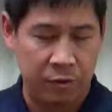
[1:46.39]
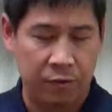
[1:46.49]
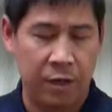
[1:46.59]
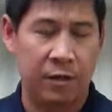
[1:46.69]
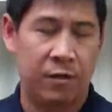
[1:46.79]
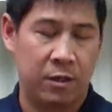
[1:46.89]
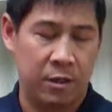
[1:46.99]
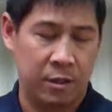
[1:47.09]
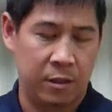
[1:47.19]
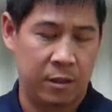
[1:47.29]
the front of
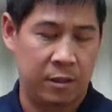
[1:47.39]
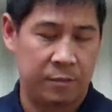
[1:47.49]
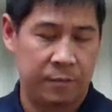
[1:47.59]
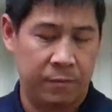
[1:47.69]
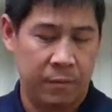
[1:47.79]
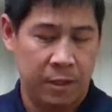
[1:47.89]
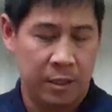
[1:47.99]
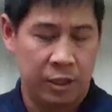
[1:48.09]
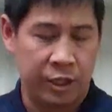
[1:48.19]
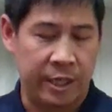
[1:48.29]
the
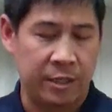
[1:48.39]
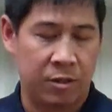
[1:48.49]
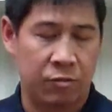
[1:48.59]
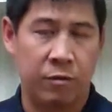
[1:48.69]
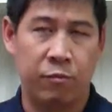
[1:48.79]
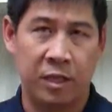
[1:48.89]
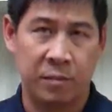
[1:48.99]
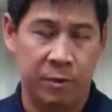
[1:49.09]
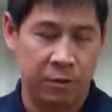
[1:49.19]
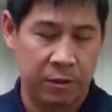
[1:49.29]
chest, through the
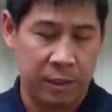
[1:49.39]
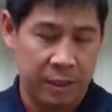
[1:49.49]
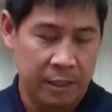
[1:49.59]
breastbone,